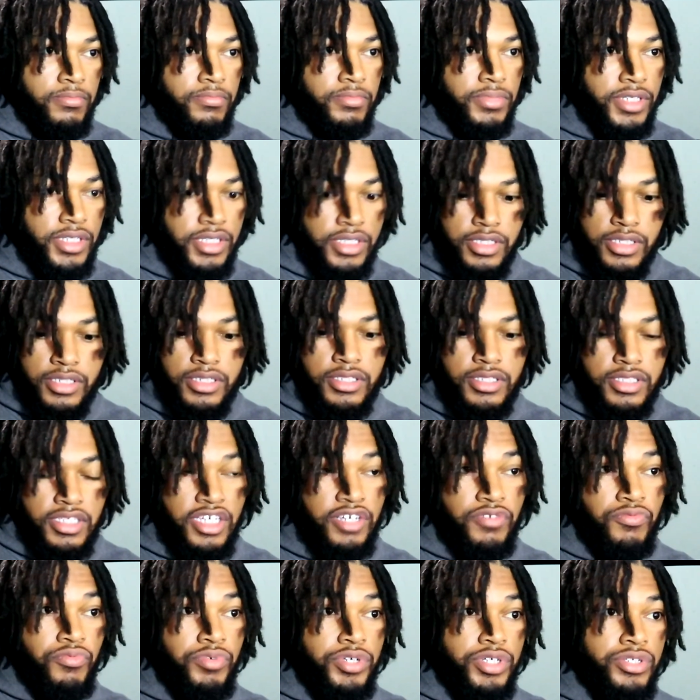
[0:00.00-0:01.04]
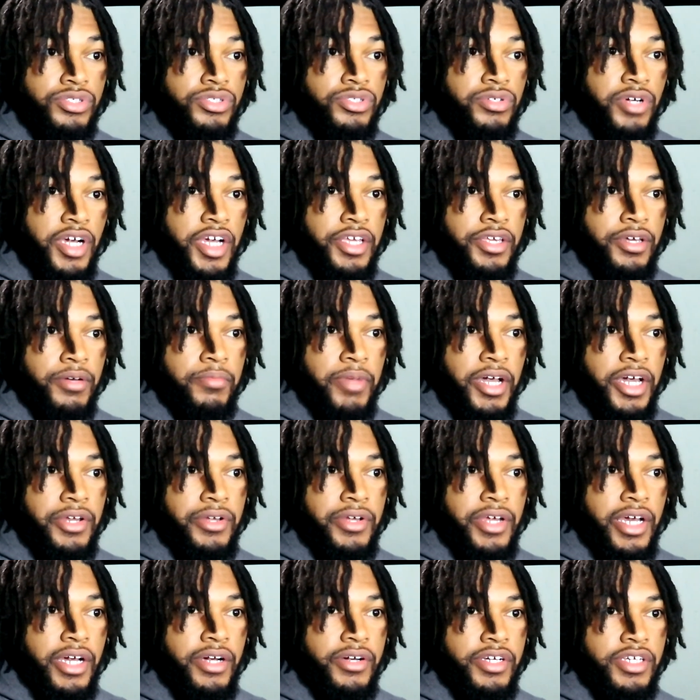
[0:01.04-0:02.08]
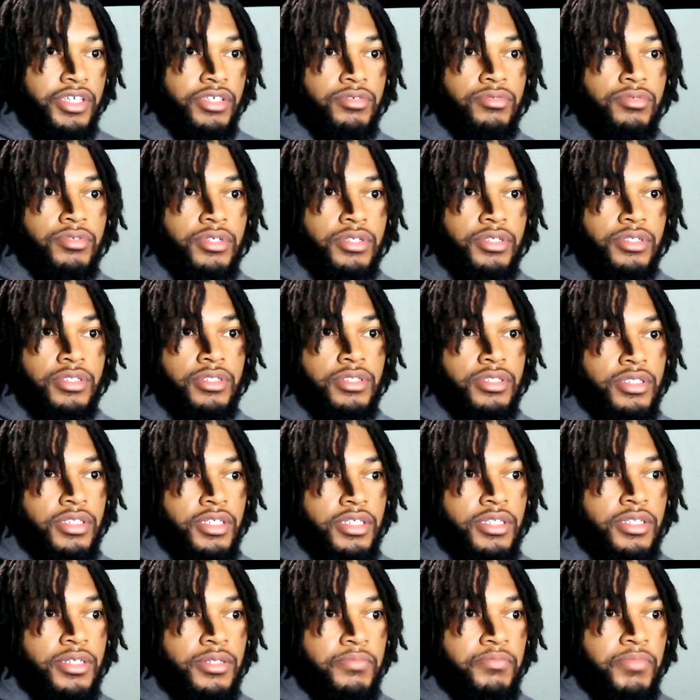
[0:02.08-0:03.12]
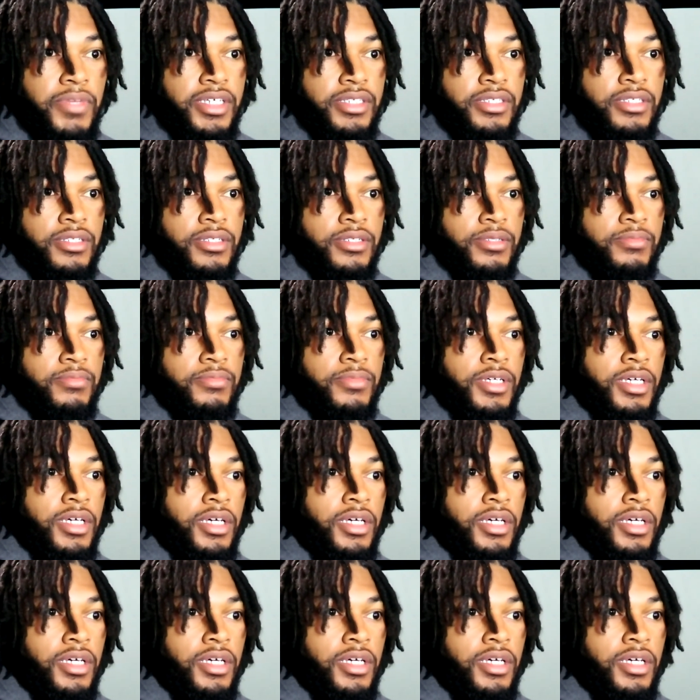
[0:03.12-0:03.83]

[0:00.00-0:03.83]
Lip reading: because it will drain your battery out and you could end up messing up